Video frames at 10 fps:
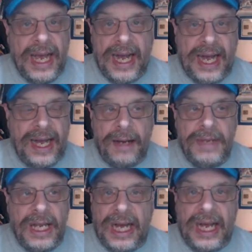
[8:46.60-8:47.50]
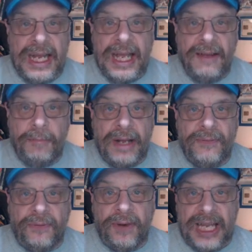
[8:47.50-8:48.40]
I have been
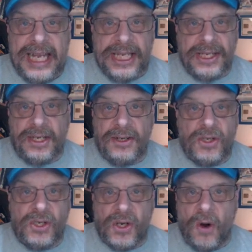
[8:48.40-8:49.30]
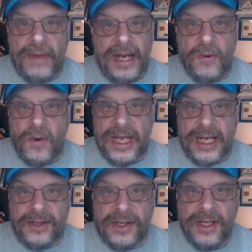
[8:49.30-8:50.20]
fleeced so many
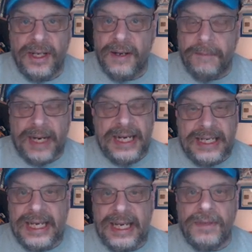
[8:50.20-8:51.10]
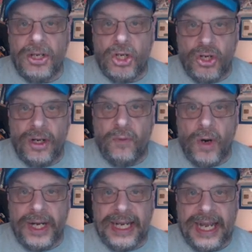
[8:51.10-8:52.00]
weeks by teams that should have
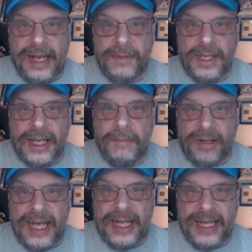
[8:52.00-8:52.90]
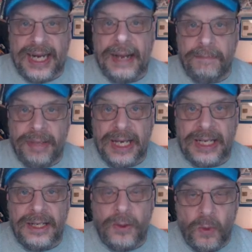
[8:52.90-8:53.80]
won the games that they played that I
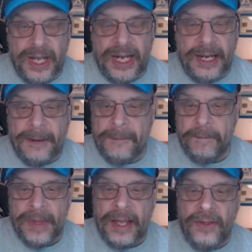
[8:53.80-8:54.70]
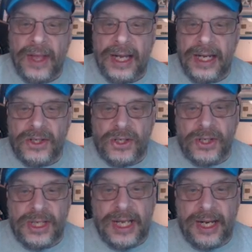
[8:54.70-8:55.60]
picked to win that it's
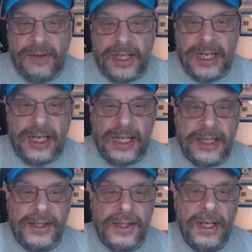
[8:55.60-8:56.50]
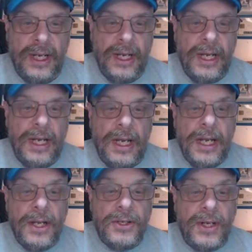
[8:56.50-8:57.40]
just getting ridiculous.
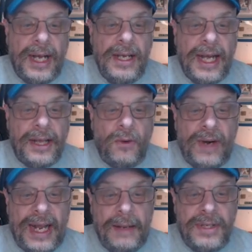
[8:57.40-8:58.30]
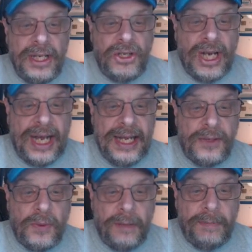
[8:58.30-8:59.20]
So now you got the Rams and the
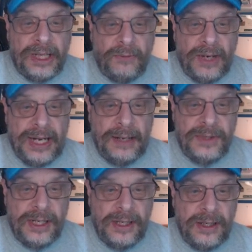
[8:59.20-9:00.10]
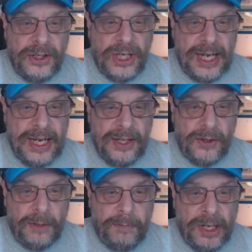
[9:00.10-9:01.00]
Giants. We're going to pick the Rams here. The Giants
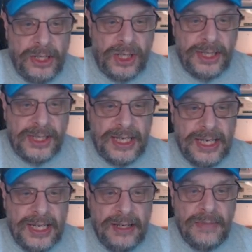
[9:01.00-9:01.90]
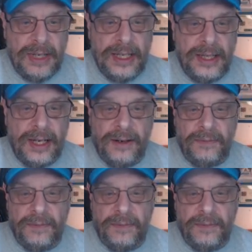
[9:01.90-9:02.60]
are a punchless team. They're